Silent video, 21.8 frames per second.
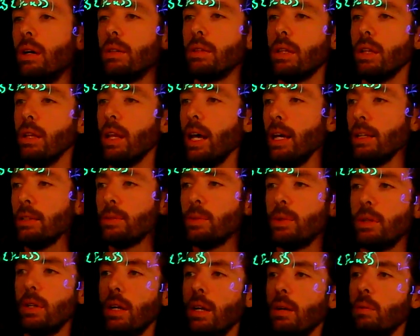The last
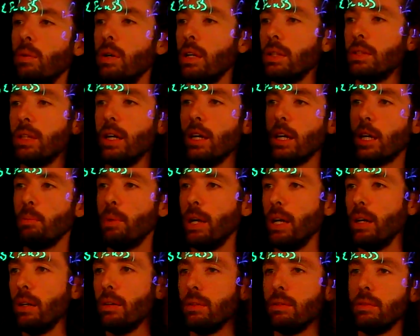one I want to talk
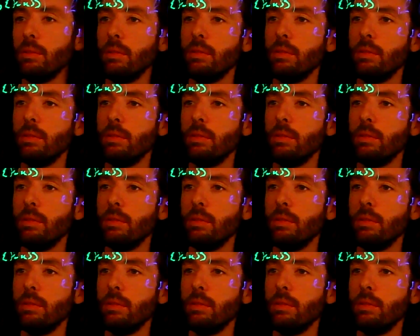about